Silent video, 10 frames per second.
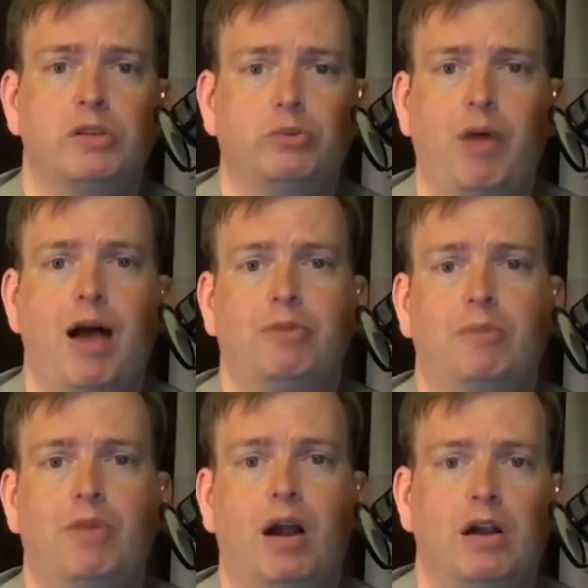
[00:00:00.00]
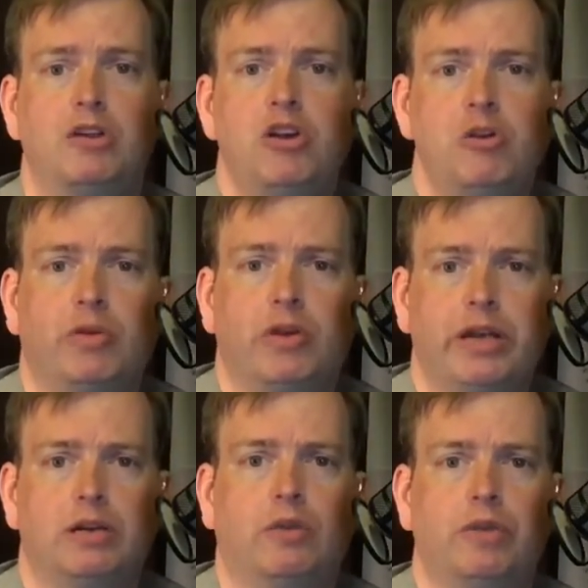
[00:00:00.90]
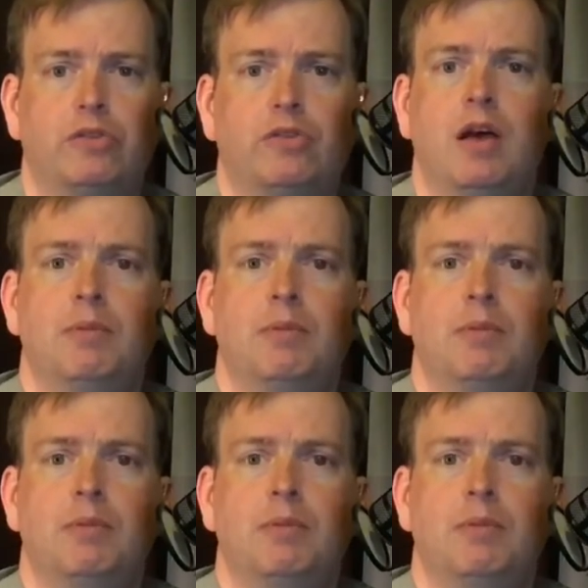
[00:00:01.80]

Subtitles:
as we wrap up our humor here on this